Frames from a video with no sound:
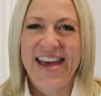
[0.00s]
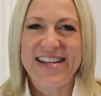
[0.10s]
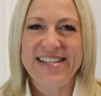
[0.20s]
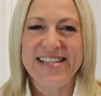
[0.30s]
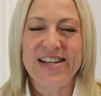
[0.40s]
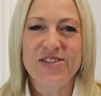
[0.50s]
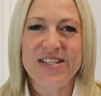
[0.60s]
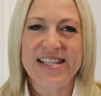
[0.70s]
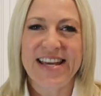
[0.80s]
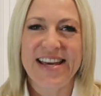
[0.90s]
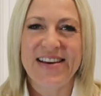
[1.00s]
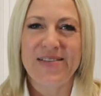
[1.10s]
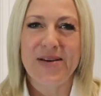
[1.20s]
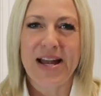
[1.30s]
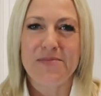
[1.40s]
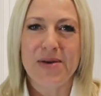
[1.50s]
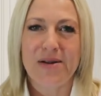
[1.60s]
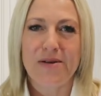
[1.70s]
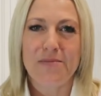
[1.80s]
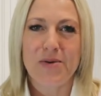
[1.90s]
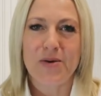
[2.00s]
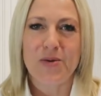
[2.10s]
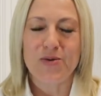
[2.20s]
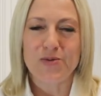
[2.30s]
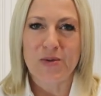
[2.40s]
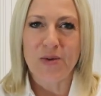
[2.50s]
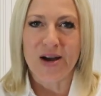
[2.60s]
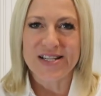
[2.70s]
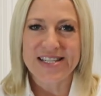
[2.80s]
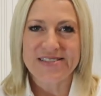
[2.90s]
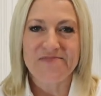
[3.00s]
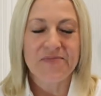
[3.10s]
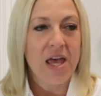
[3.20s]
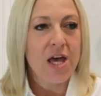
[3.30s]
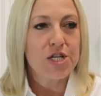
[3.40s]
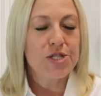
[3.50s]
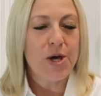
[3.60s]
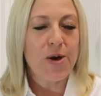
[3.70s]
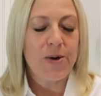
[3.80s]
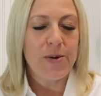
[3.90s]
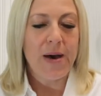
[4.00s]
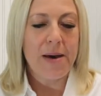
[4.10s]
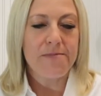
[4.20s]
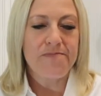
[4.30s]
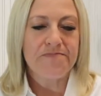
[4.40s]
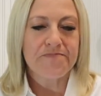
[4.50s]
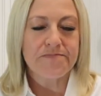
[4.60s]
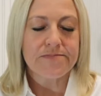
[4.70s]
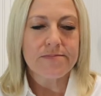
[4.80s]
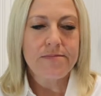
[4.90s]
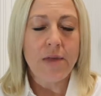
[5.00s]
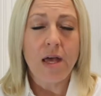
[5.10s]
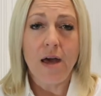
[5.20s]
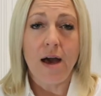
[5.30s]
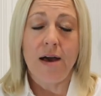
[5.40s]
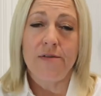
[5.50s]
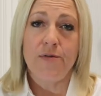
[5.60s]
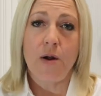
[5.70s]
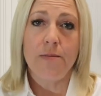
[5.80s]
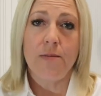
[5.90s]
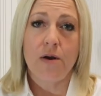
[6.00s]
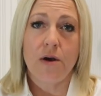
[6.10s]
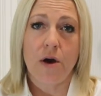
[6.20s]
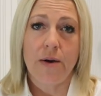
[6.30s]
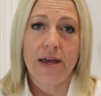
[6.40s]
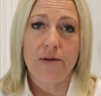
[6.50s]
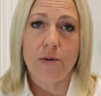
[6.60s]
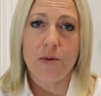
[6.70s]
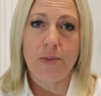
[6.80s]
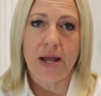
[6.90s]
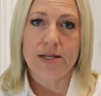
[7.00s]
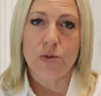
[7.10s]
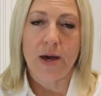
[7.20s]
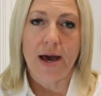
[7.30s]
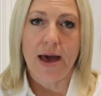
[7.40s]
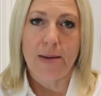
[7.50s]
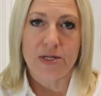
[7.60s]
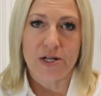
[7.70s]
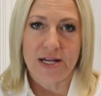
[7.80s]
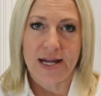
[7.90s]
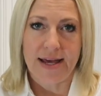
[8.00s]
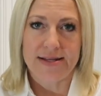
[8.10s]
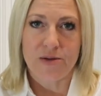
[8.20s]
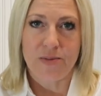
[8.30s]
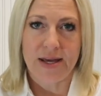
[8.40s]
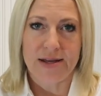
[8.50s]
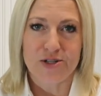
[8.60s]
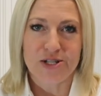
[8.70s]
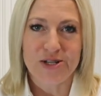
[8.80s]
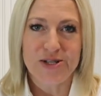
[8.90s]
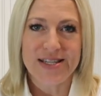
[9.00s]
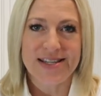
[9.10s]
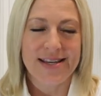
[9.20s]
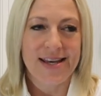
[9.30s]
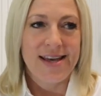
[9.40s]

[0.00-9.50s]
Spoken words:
It's just interesting when I pair up who calls me what. So yeah, from going from a place where I absolutely hated being introduced